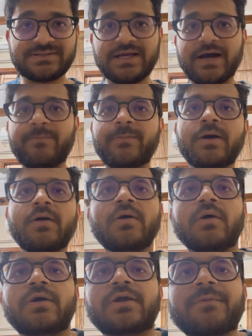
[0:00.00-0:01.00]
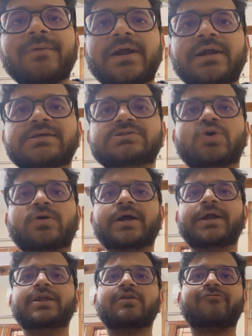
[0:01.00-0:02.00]
Yeah, IIIT is not
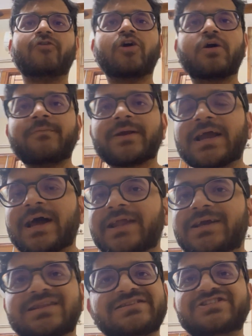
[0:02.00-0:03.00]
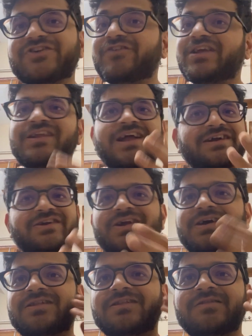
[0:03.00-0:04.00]
ideal for mechanical, civil,
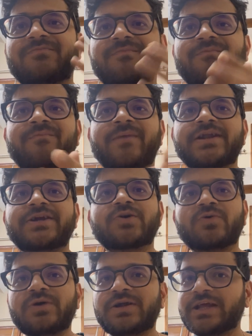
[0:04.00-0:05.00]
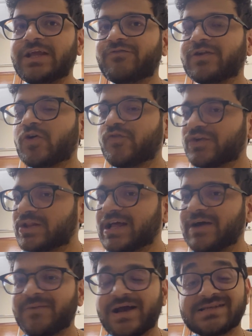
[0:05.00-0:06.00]
electrical. Many don't even offer
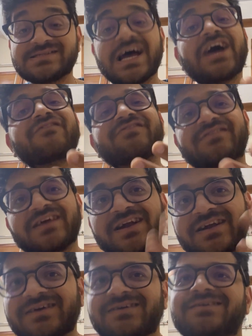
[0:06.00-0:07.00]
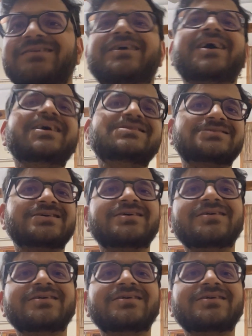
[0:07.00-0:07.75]
them, as I have said, right?